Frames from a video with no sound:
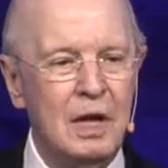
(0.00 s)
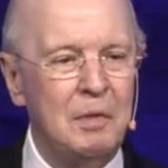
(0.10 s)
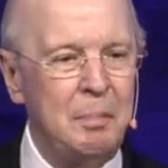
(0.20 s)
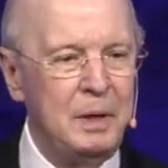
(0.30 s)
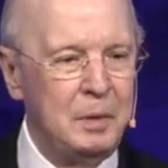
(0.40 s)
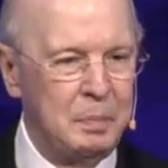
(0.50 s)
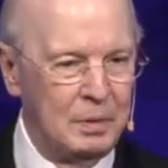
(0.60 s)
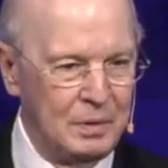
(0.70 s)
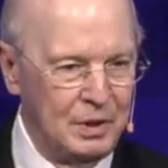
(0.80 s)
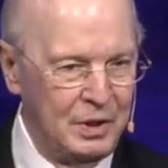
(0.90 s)
and the
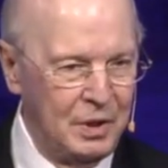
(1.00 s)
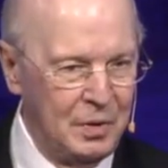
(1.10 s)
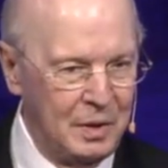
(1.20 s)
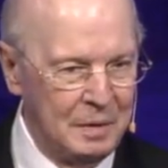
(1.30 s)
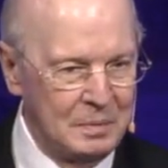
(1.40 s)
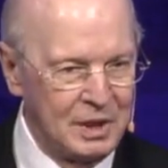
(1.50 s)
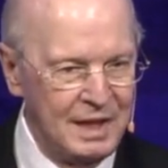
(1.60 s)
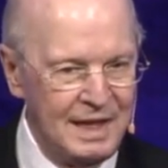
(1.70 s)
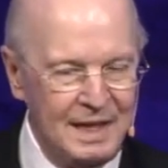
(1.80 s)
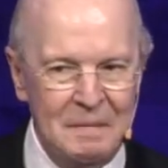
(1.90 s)
people. You know what I'm
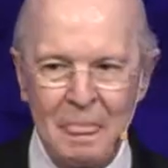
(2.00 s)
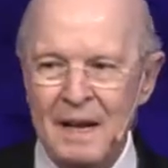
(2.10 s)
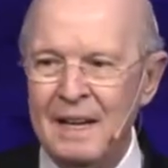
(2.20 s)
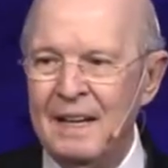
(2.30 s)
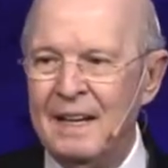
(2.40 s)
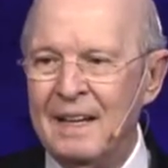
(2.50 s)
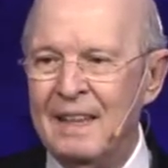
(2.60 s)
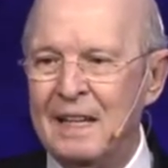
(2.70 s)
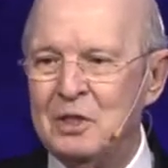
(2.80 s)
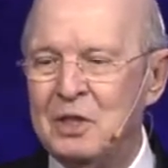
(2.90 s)
saying? Uh,
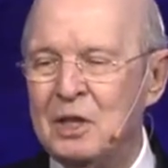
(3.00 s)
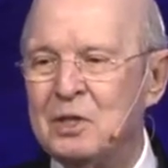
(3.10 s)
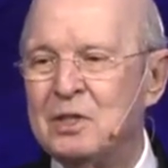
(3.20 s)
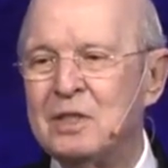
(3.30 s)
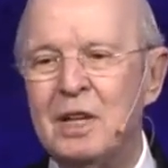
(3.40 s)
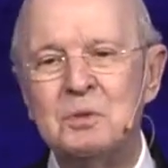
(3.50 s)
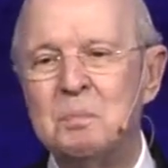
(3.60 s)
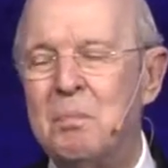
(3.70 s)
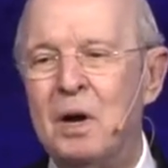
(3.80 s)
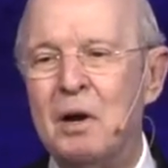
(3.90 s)
that's just such
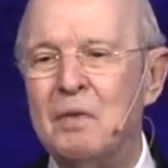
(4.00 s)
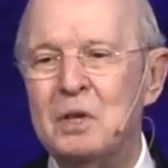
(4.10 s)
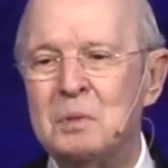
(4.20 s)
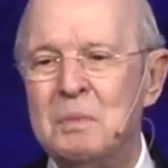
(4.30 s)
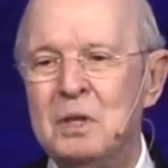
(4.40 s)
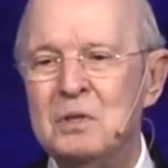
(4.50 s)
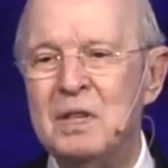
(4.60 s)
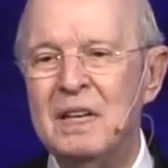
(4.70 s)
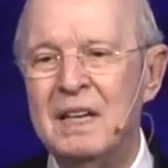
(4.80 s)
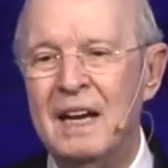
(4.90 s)
marvelous
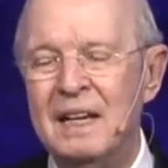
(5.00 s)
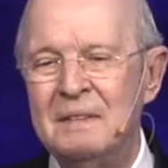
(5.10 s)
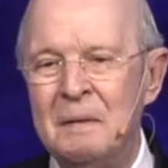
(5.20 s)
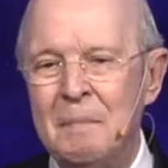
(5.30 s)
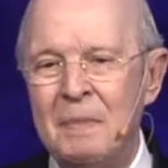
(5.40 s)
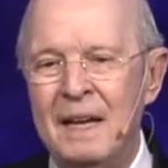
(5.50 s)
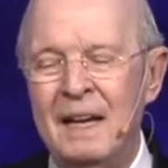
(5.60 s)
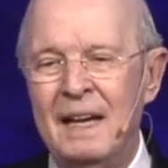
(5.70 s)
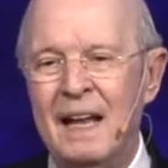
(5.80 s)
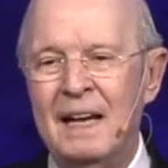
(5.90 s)
music, and,
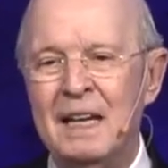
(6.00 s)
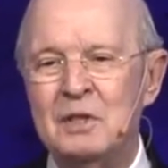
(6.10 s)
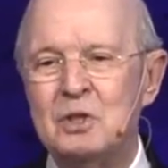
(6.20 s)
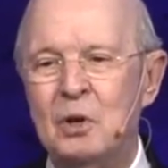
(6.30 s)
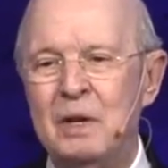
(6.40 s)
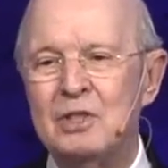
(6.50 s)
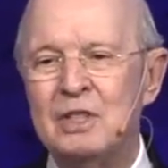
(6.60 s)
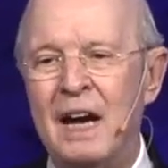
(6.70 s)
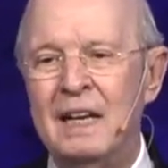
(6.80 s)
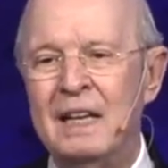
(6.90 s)
and I get so
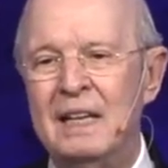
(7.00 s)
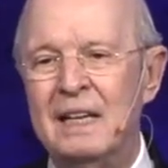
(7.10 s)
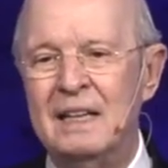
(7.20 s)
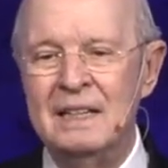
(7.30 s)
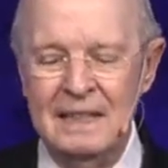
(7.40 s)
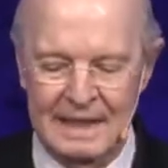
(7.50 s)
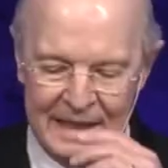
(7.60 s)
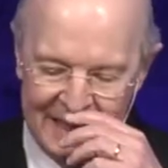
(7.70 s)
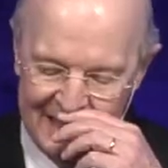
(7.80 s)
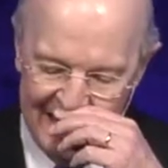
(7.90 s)
excited. Uh,
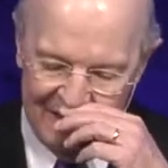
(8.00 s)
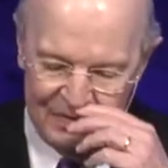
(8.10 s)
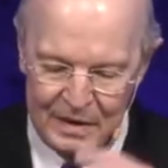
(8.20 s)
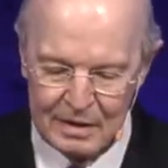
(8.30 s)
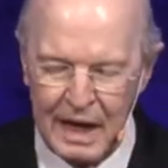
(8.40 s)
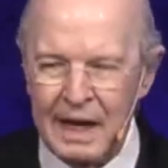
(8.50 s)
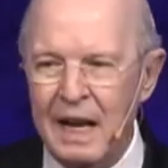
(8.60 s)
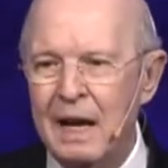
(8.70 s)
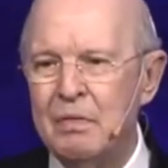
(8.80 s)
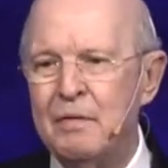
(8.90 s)
uh I feel kind
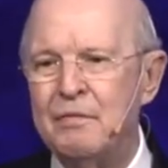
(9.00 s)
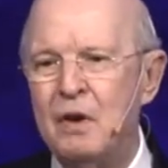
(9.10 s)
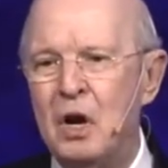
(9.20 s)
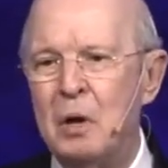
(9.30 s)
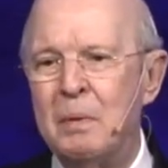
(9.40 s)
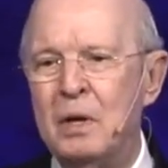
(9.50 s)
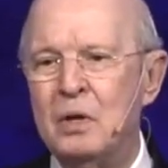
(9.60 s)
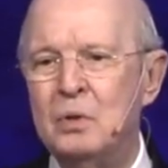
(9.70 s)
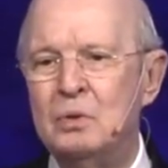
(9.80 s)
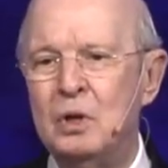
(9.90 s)
of like the farmer
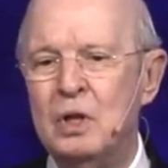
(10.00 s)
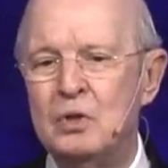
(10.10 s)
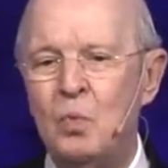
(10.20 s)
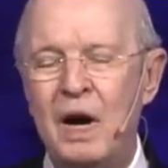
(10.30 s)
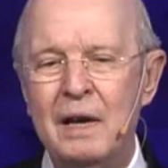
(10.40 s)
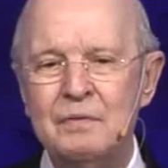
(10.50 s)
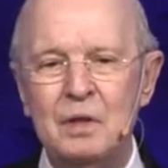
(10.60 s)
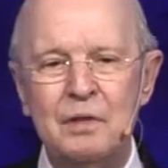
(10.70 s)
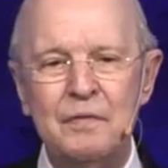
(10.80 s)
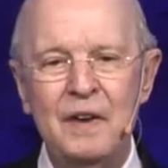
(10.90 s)
who took his wife
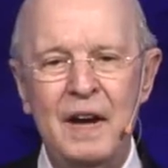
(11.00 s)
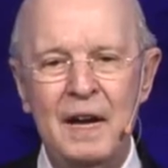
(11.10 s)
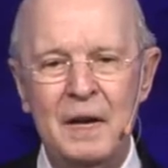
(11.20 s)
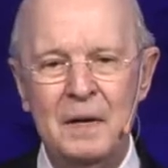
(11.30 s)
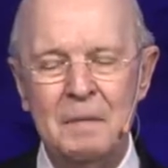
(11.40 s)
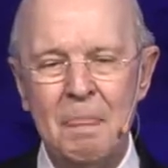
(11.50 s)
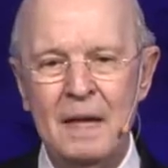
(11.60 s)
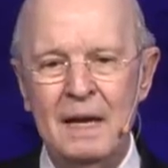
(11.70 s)
to the fair,